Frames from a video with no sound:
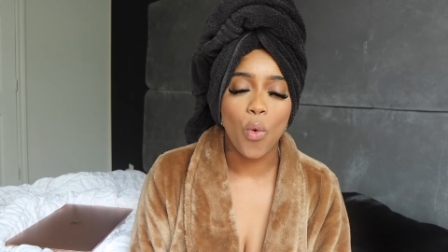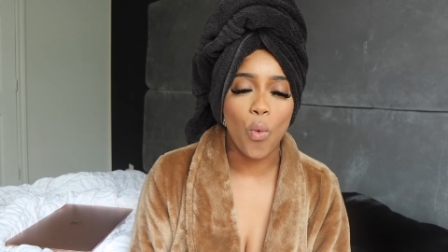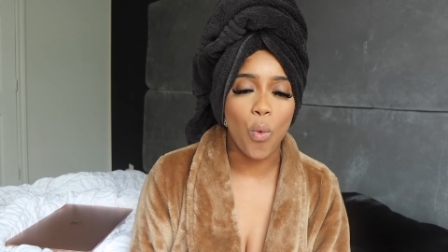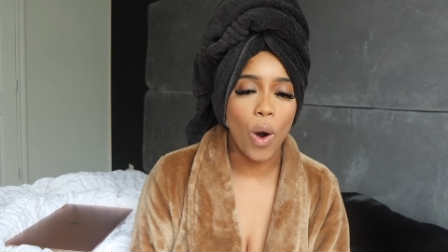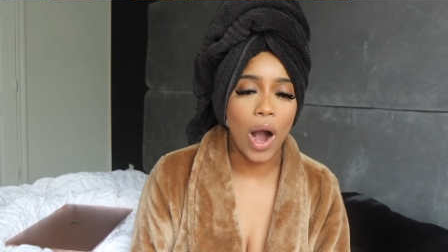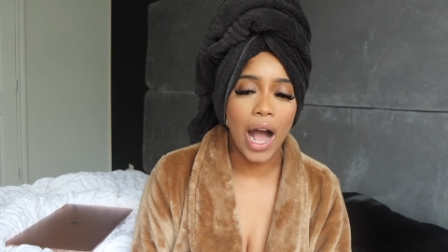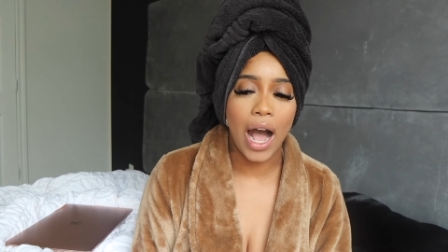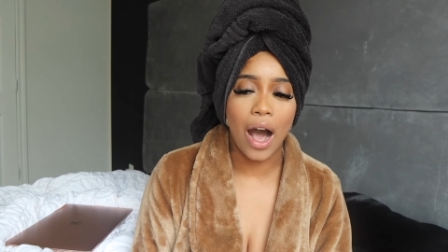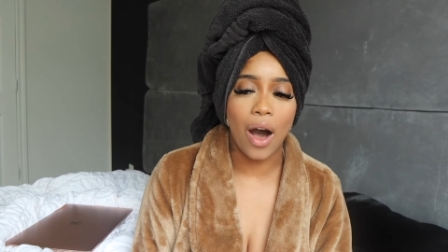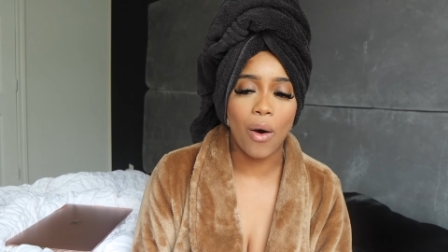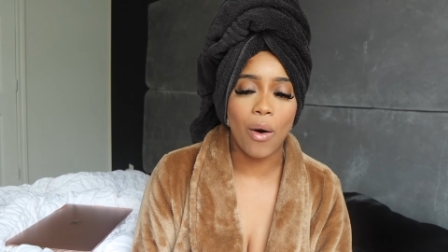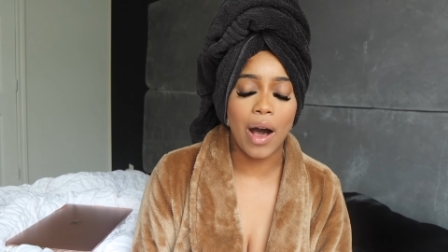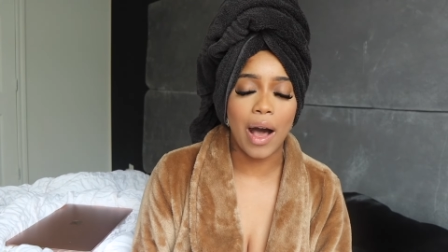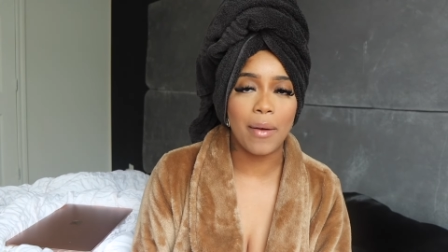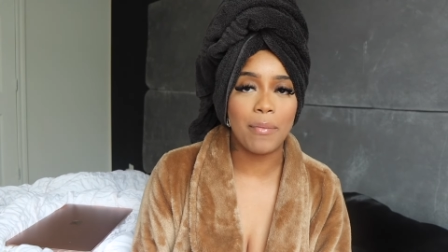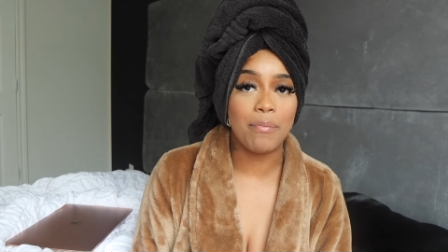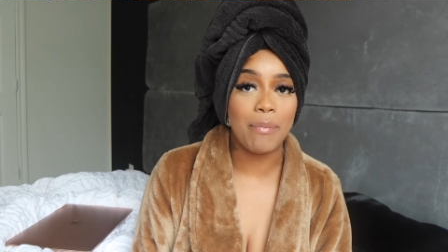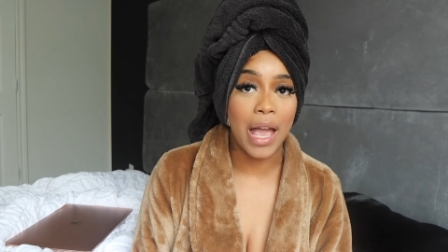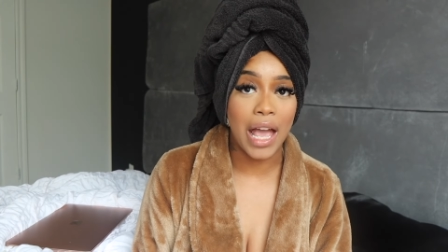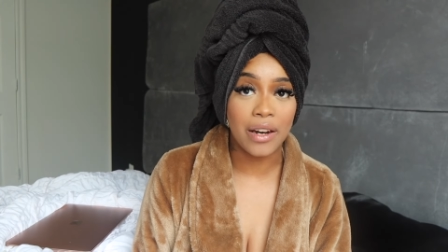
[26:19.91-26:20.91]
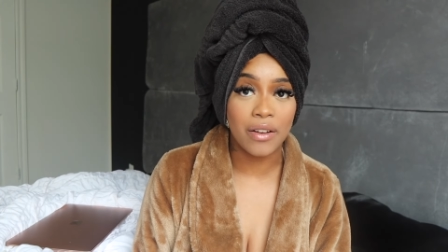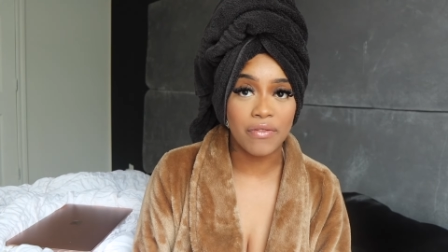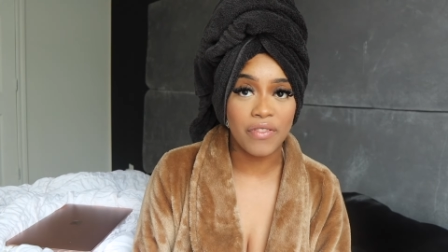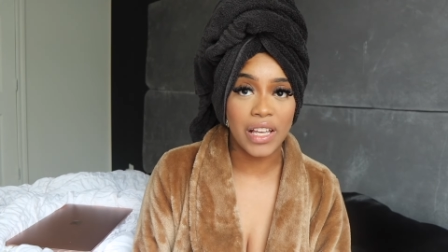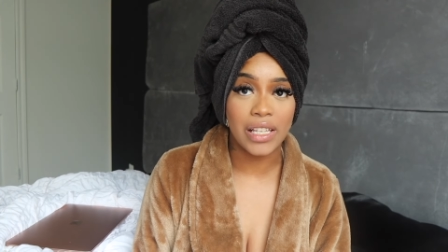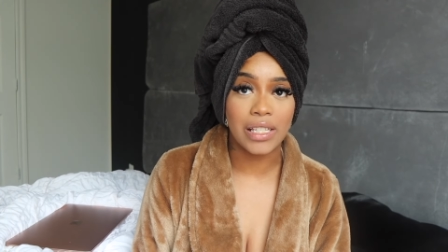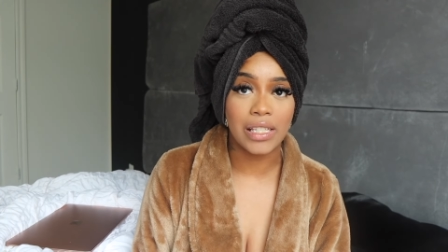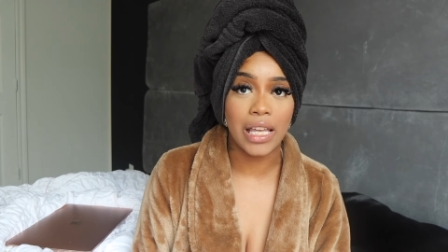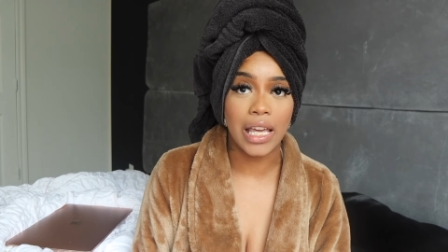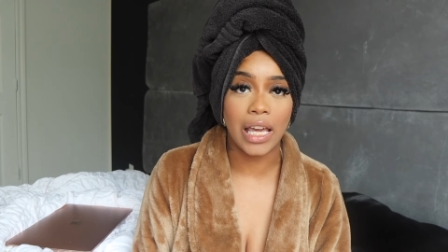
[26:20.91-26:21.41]
while I'm
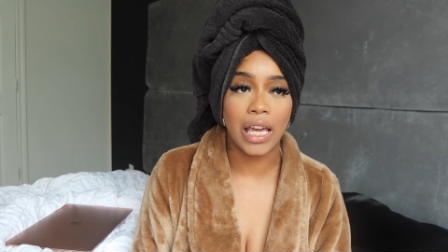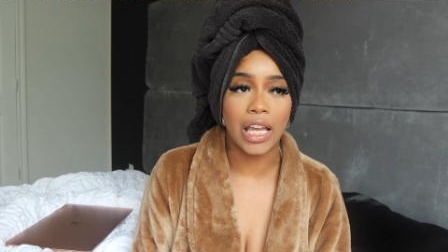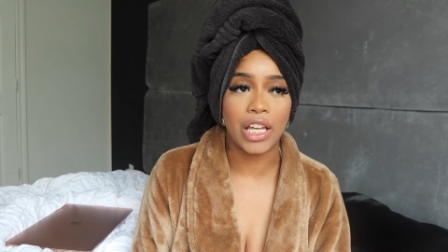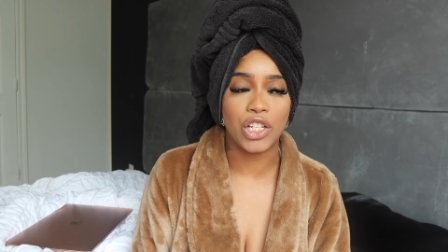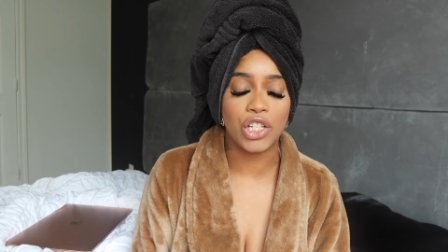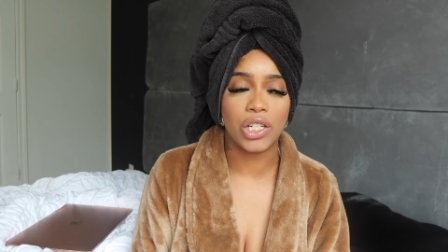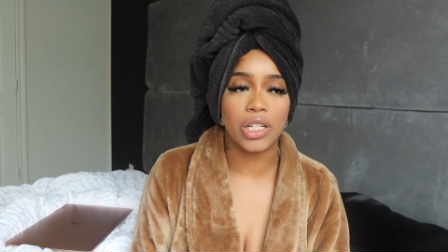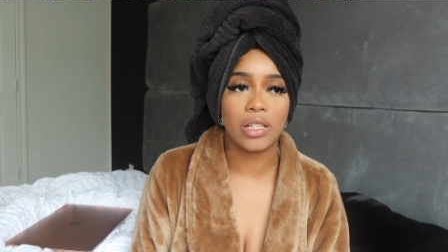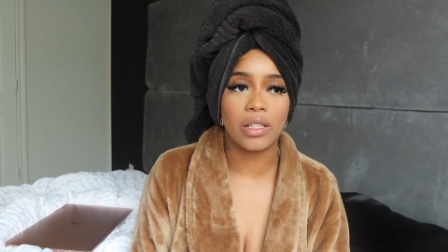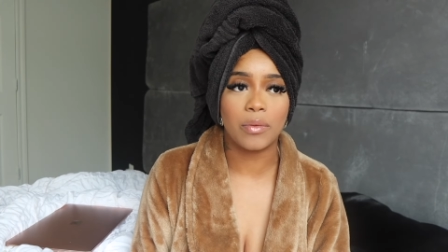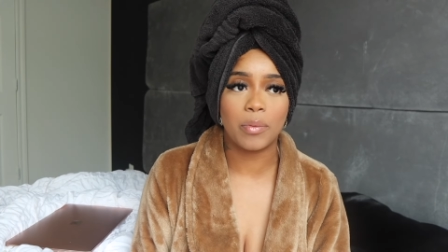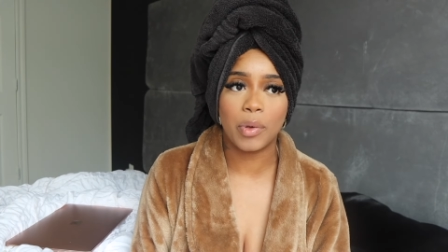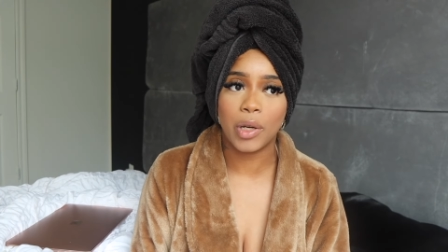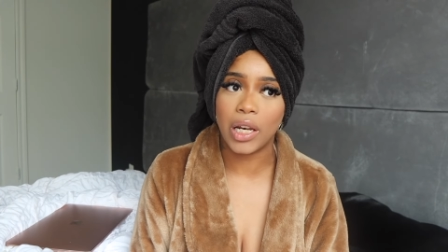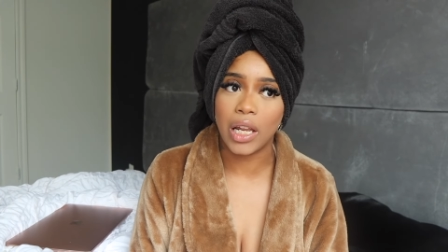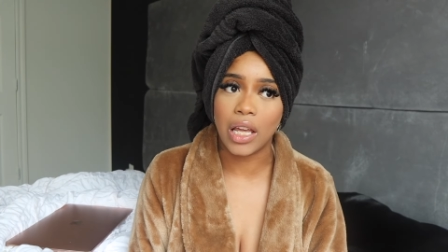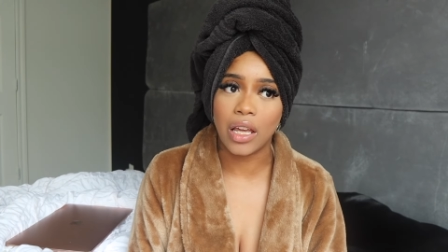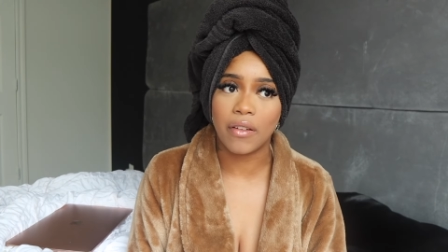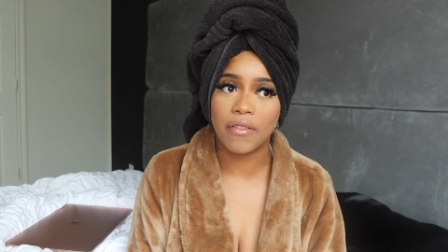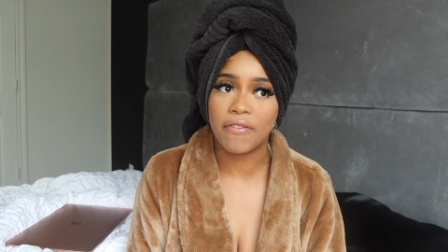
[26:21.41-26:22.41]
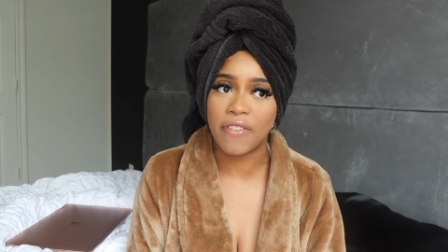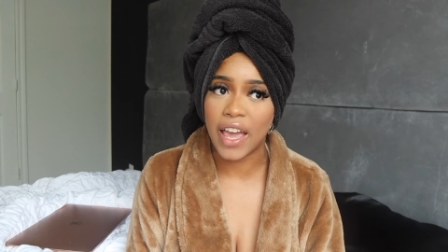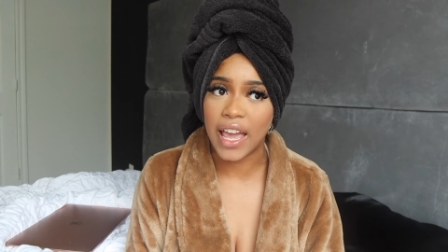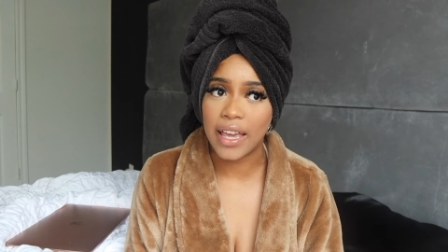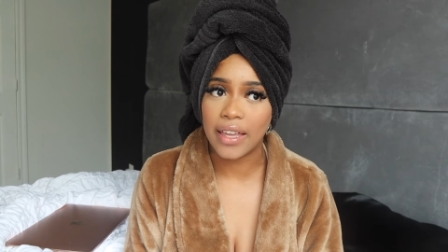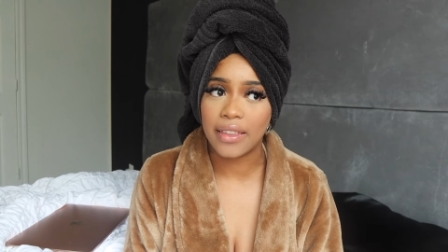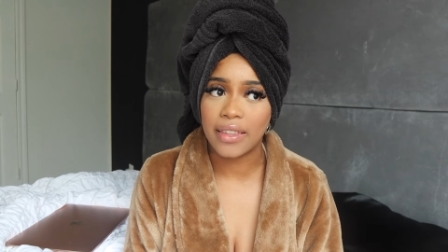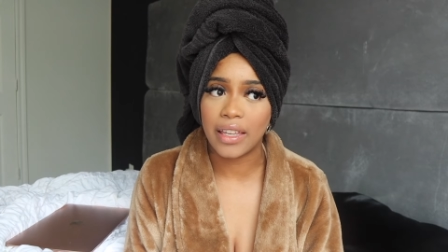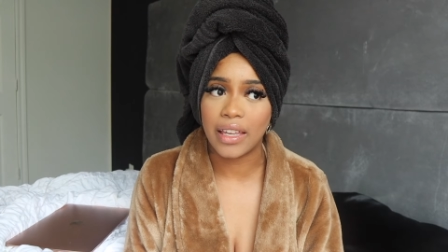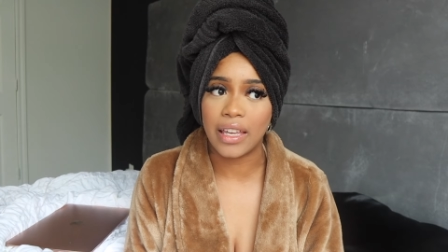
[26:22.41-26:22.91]
manifesting and just putting faith